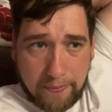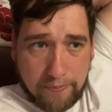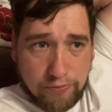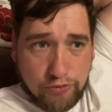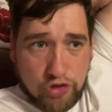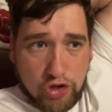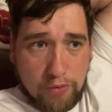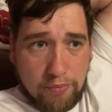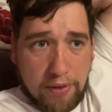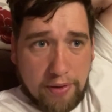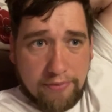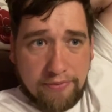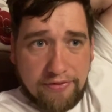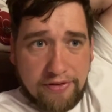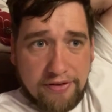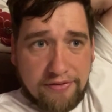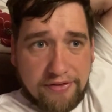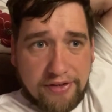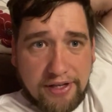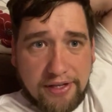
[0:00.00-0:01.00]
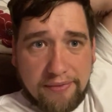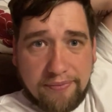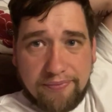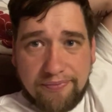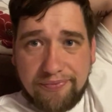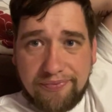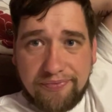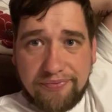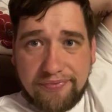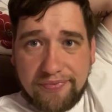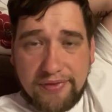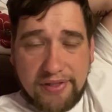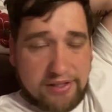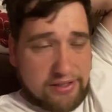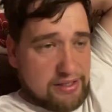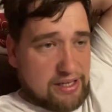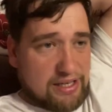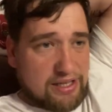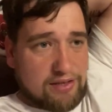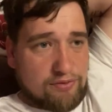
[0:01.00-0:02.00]
£2.50.
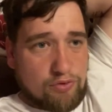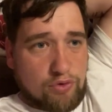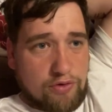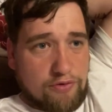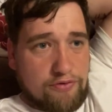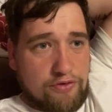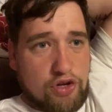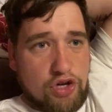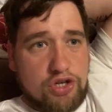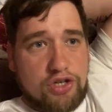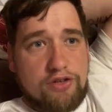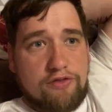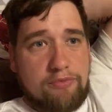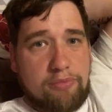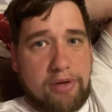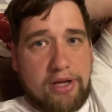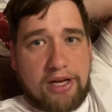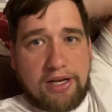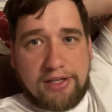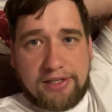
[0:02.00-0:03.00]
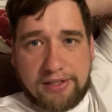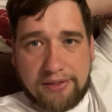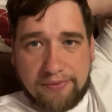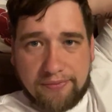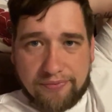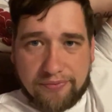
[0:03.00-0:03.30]
It's like their own version of Baileys.